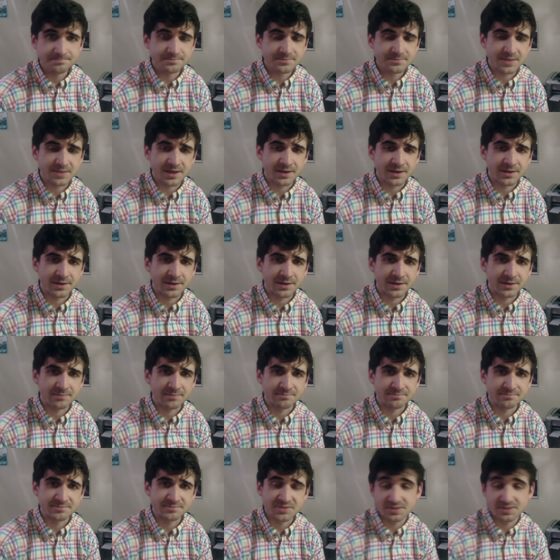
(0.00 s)

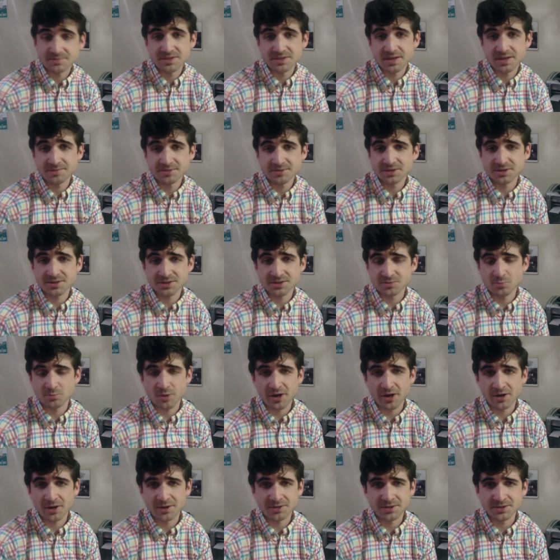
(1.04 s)
Um, sometimes I just
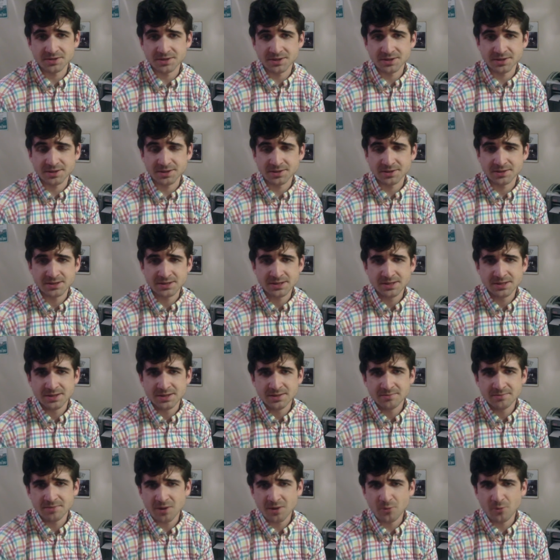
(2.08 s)
wear it. Uh,
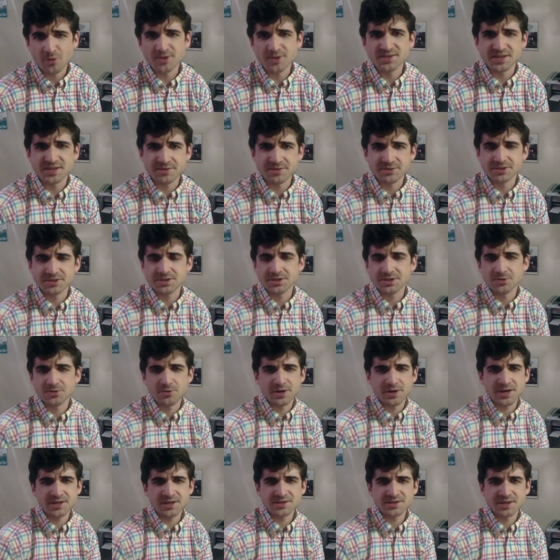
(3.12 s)
about once every two
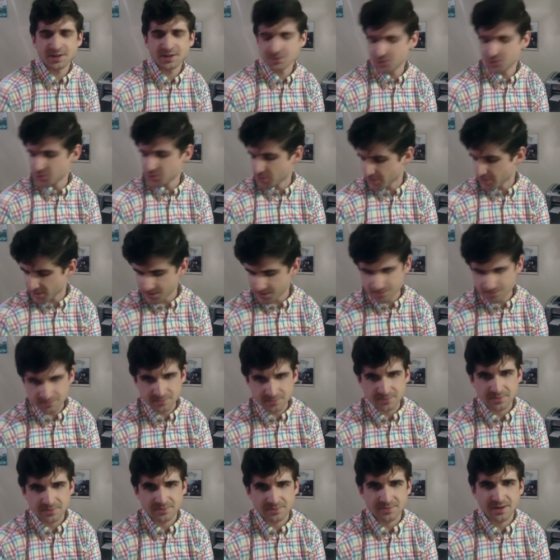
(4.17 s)
weeks, I enjoy it,
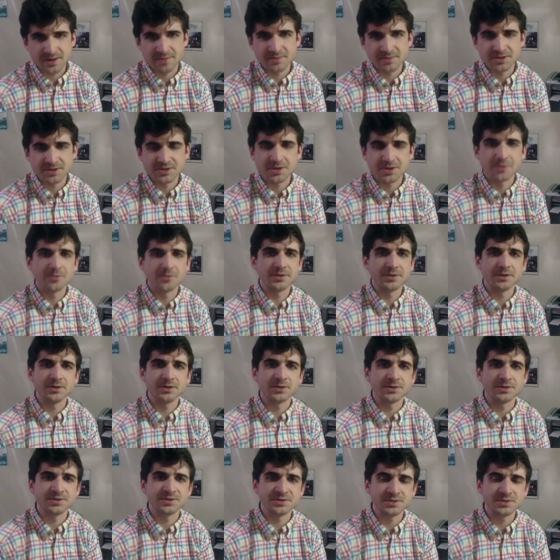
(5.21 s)
and I've been told it
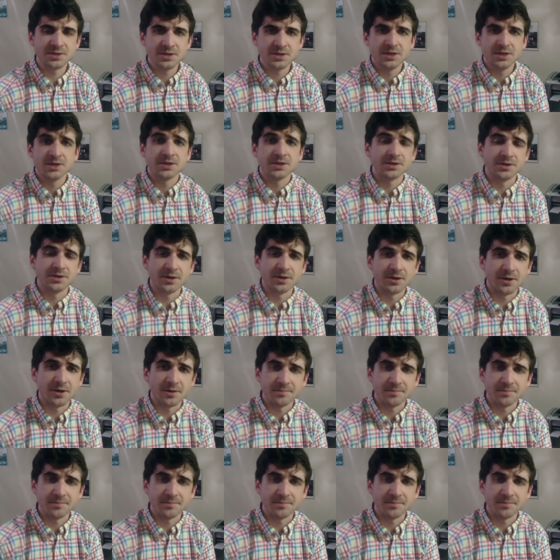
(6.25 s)
looks good on